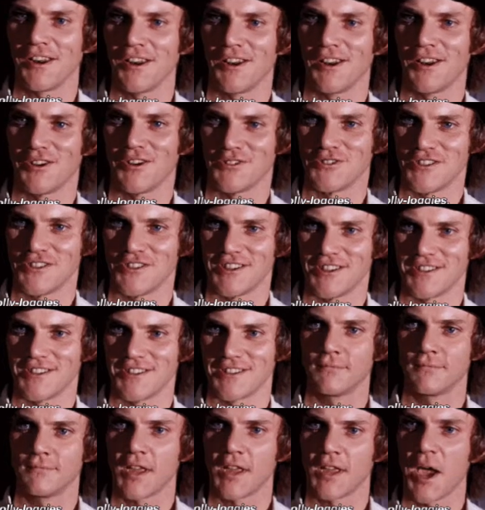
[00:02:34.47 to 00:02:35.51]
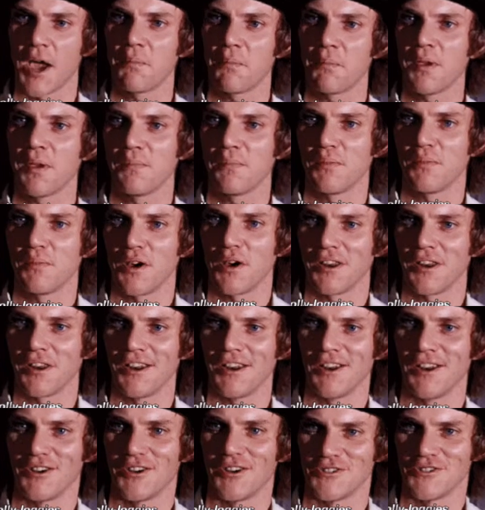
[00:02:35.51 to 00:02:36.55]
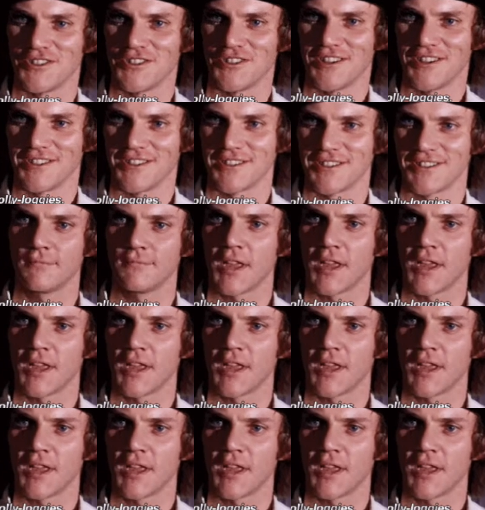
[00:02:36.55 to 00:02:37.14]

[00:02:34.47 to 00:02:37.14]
new language for different things.